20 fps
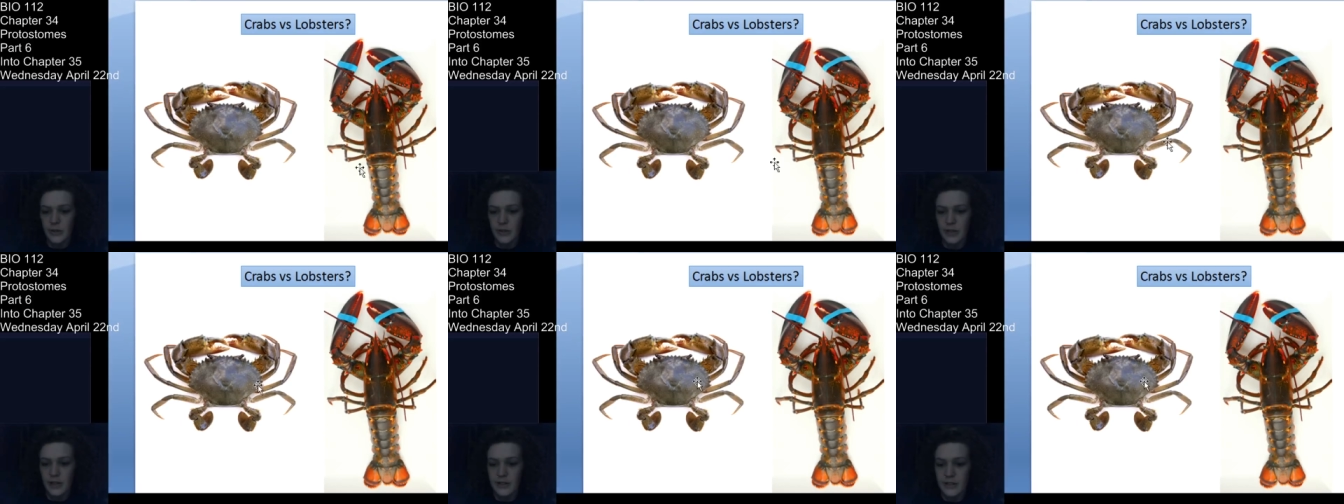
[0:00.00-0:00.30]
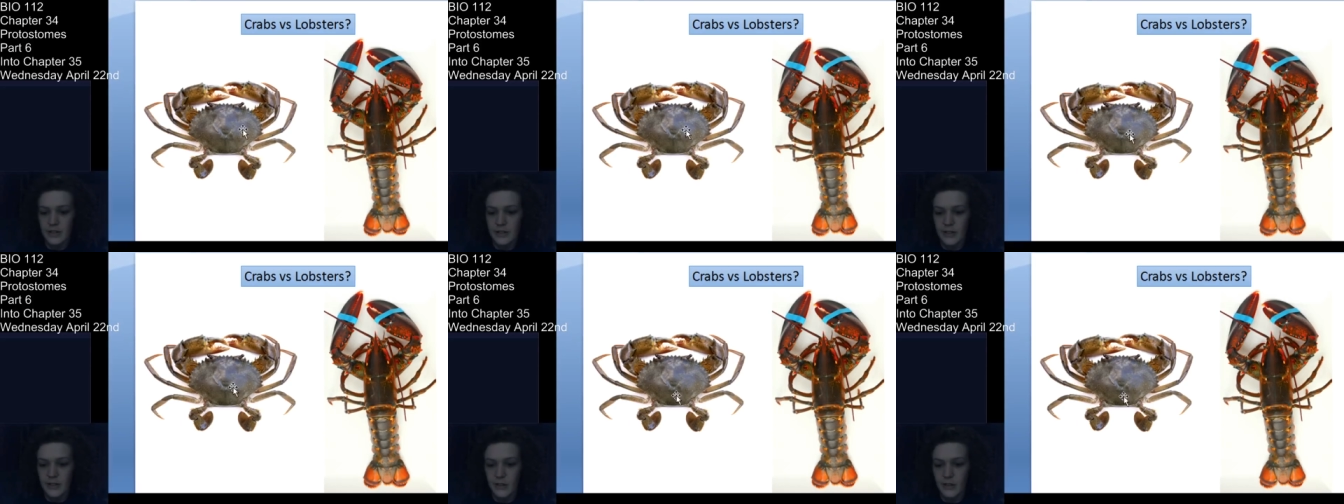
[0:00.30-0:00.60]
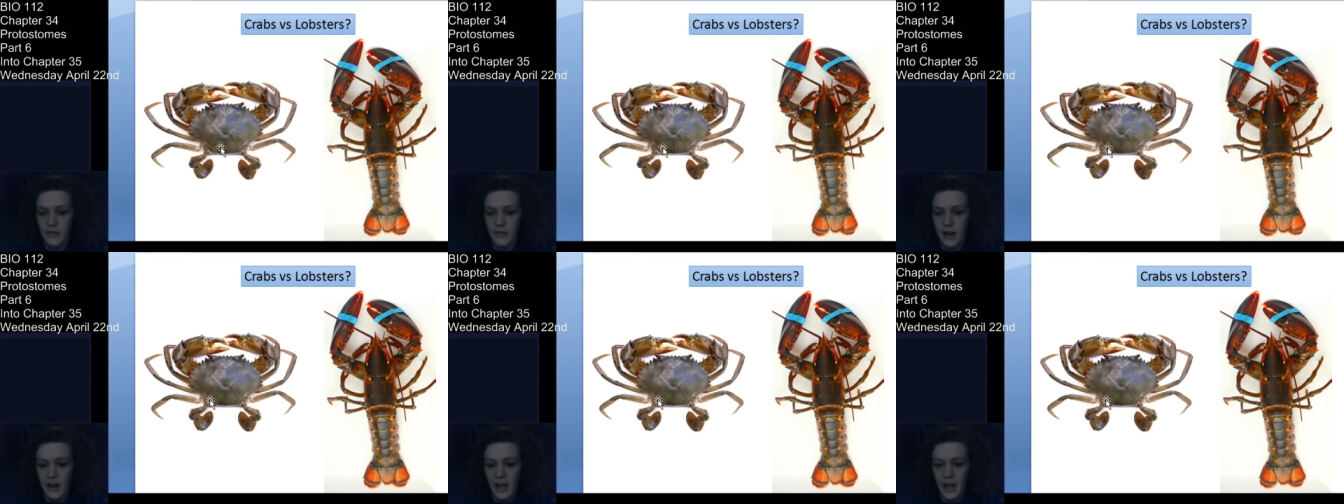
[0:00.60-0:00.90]
whereas in the
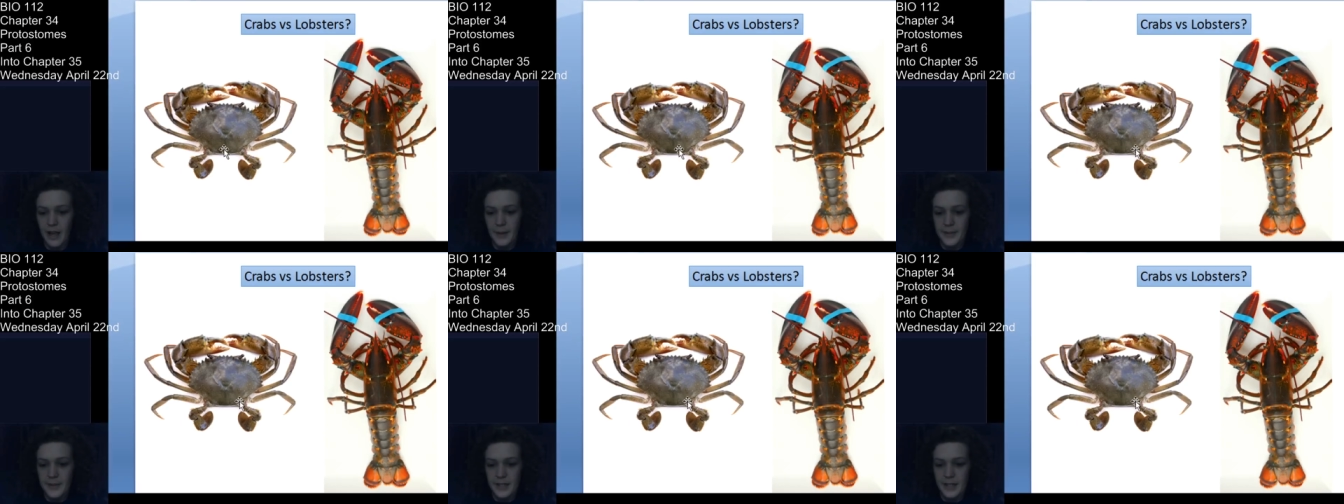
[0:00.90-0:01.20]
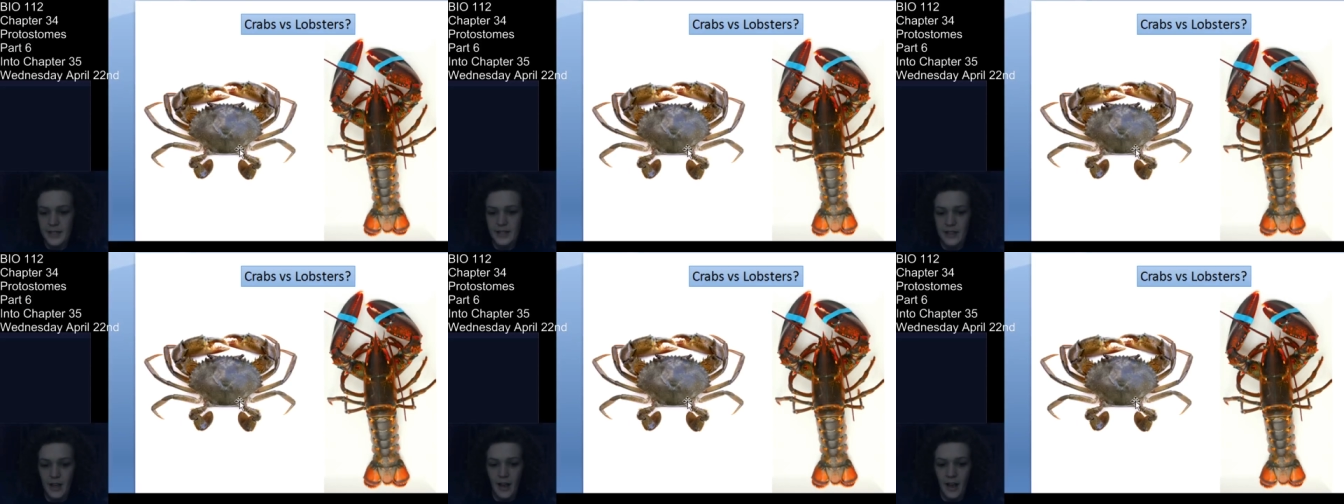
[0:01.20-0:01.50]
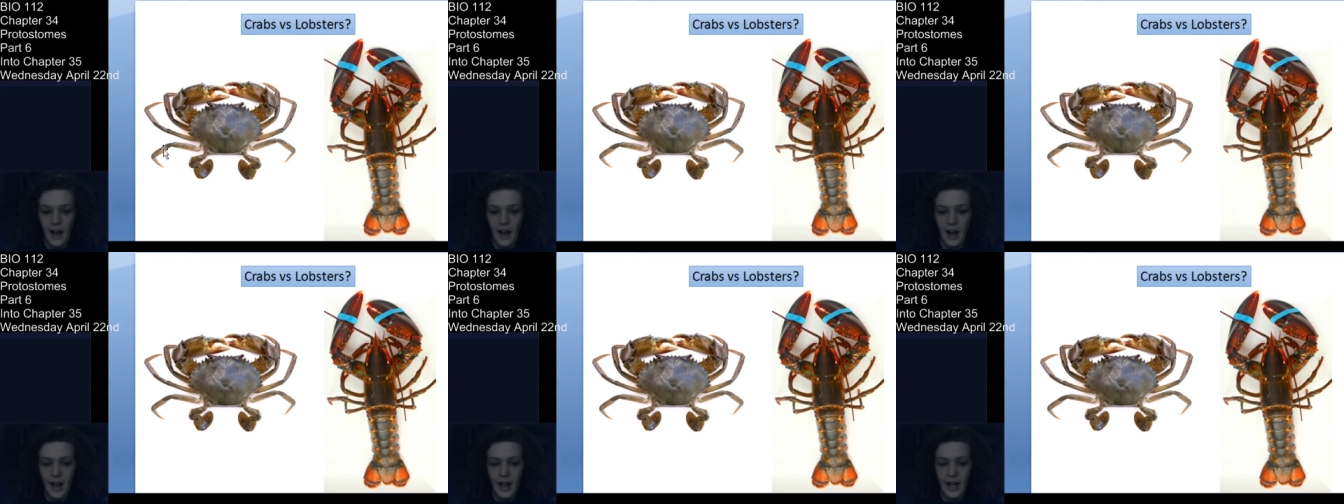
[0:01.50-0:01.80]
crabs, it's
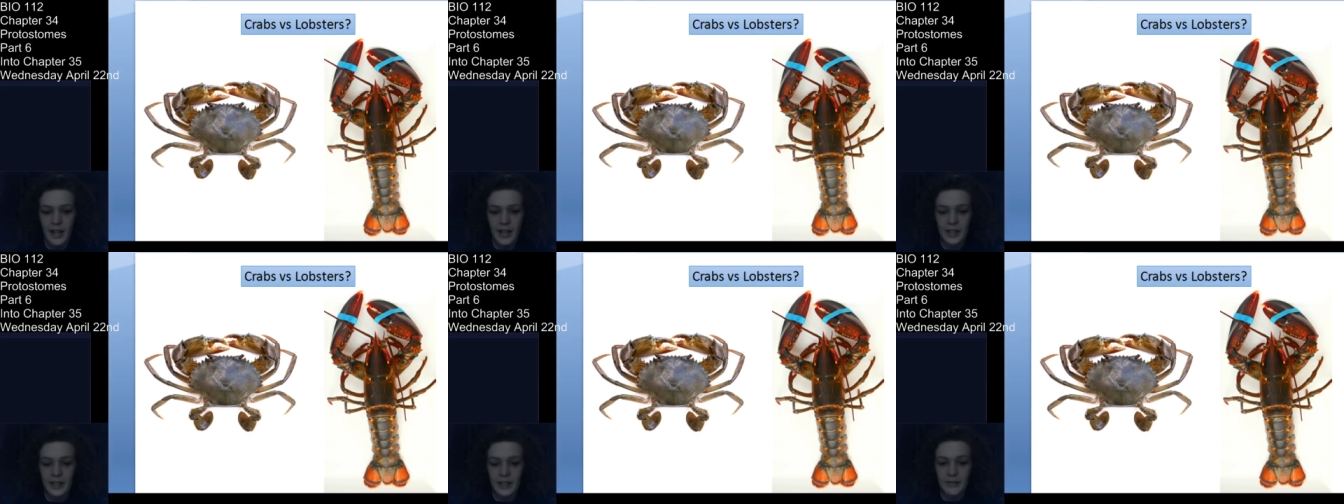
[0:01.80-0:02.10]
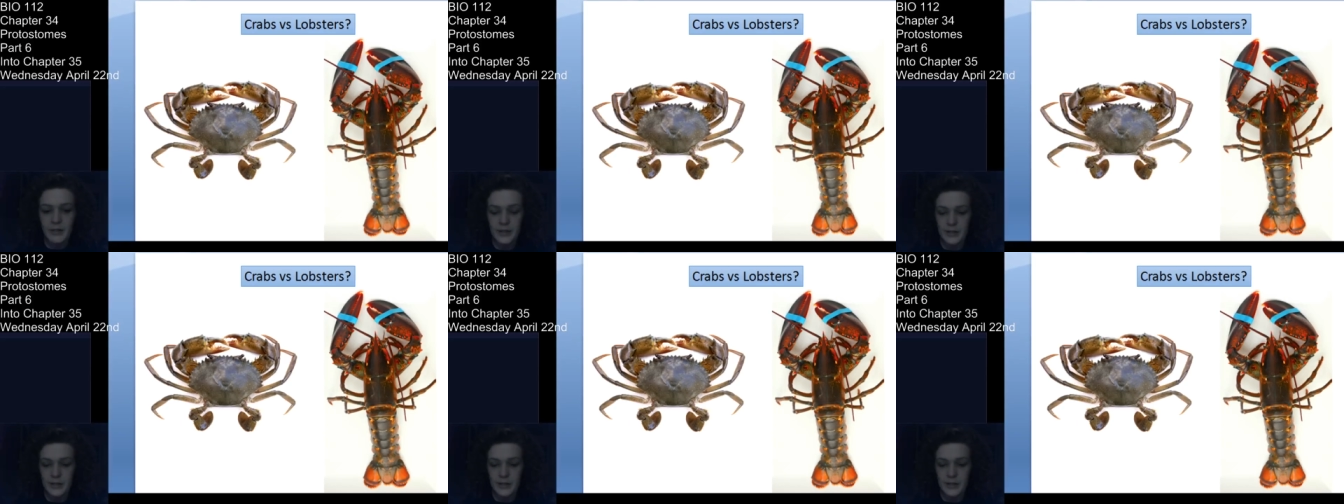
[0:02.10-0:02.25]
highly